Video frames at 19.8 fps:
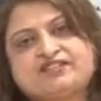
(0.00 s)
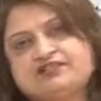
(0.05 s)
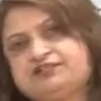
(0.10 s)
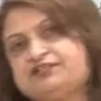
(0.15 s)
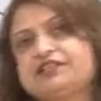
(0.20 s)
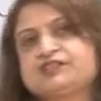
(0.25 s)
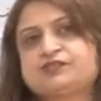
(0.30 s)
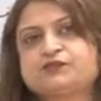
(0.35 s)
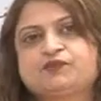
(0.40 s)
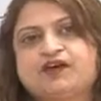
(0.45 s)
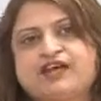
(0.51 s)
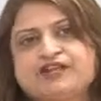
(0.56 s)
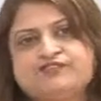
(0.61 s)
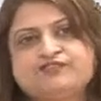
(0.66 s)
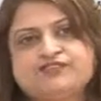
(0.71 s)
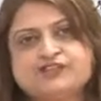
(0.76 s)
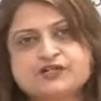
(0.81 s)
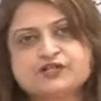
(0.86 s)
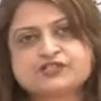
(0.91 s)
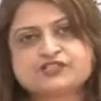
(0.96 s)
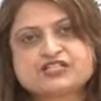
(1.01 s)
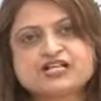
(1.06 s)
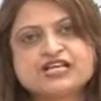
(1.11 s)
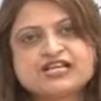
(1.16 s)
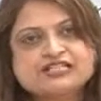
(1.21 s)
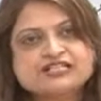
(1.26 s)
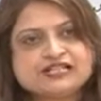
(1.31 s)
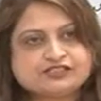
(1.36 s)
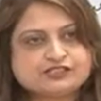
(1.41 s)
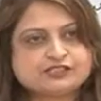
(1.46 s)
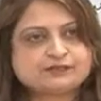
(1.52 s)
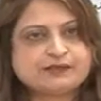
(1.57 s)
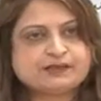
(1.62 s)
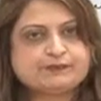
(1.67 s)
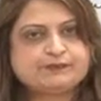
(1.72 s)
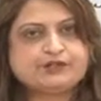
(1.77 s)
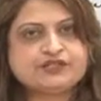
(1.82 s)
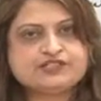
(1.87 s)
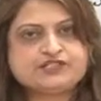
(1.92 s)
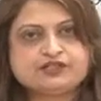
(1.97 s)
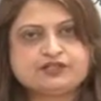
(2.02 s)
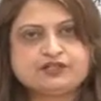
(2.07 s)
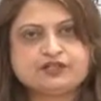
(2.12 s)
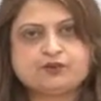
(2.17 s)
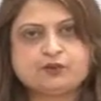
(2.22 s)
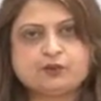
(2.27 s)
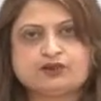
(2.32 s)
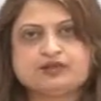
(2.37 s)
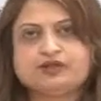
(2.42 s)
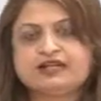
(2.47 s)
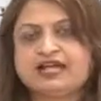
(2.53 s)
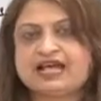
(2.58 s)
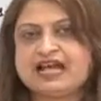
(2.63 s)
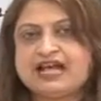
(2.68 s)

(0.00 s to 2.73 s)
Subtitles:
in the next 5 years, that is my personal goal.